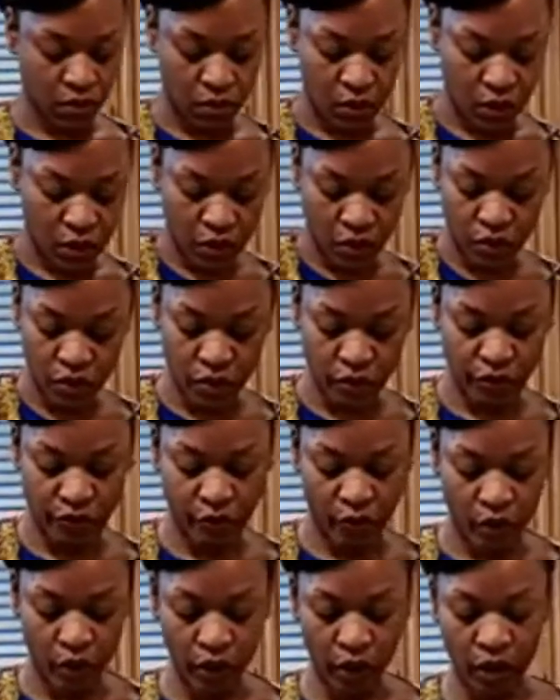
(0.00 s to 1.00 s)
just use your
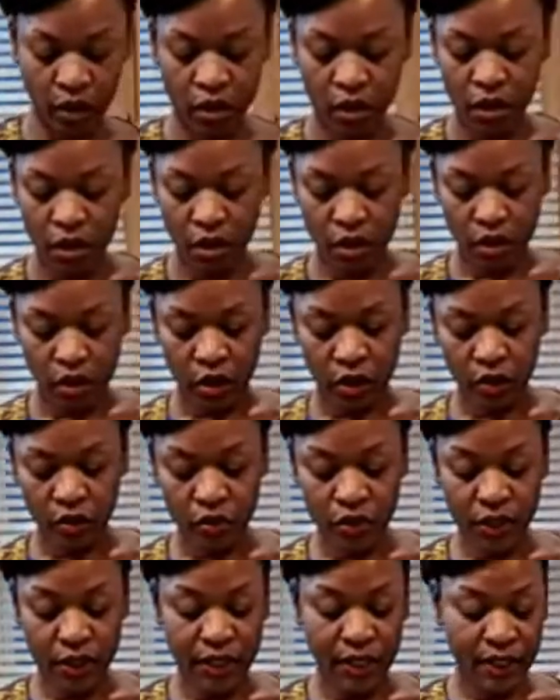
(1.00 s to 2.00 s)
fork. You can
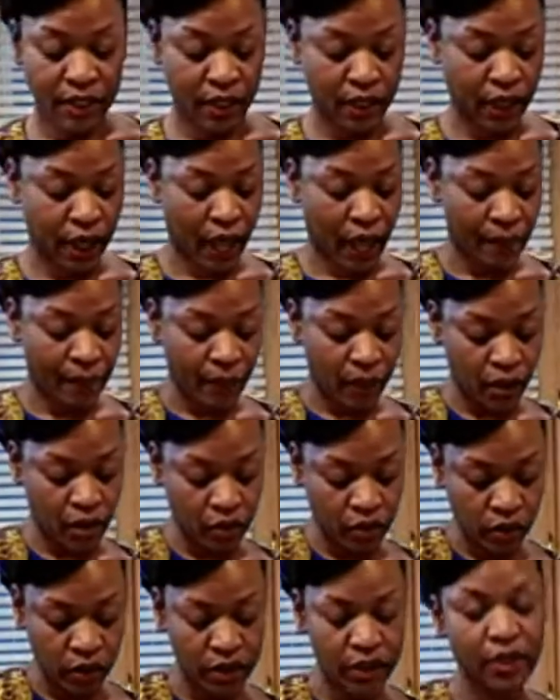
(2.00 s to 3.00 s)
use this as a topping
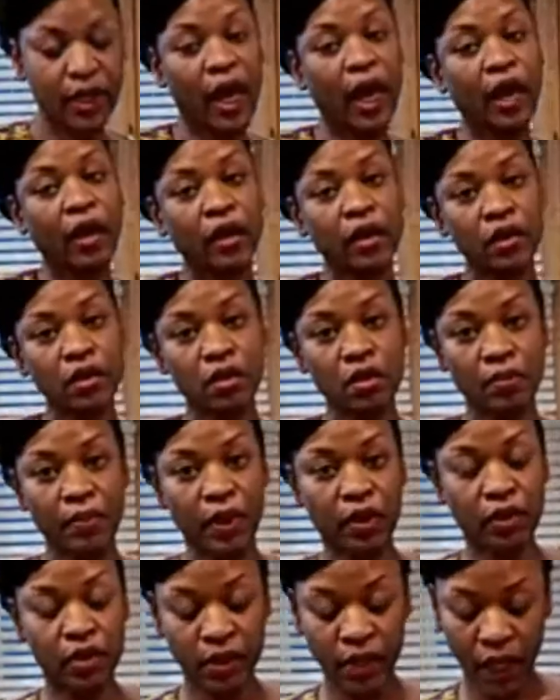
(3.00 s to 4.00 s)
on your salads to
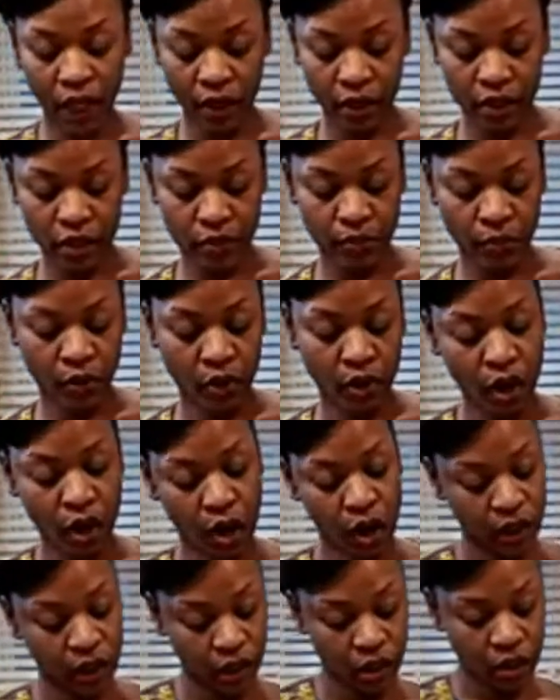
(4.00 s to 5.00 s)
make your salads more
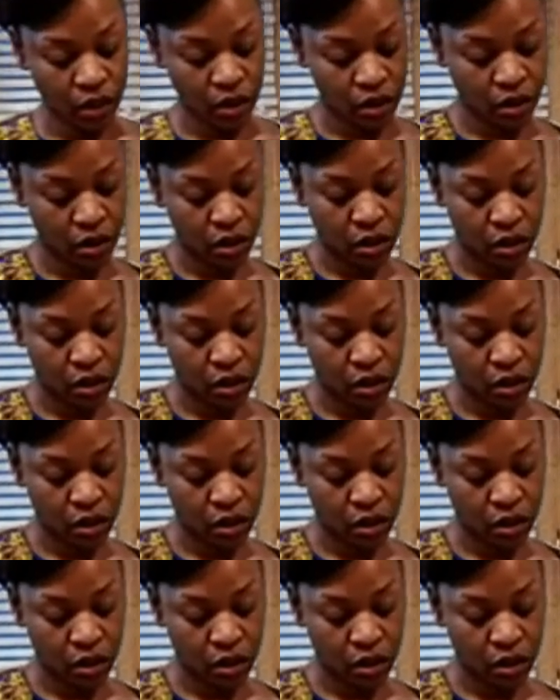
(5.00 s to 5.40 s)
hearty